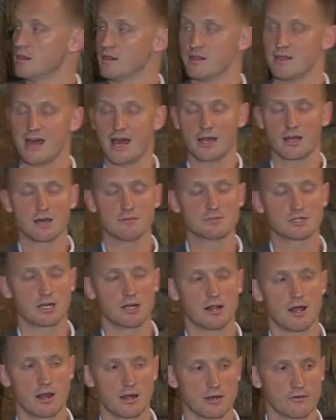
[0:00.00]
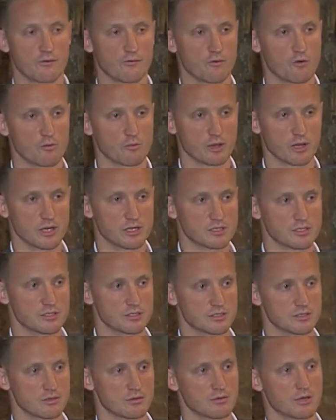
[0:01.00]
That comes in a lot of different
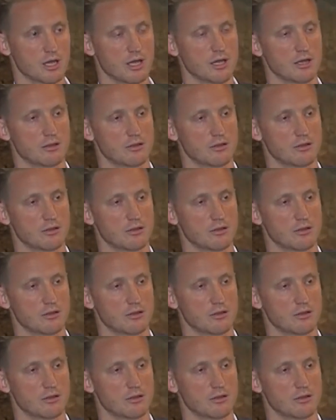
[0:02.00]
formulations, okay?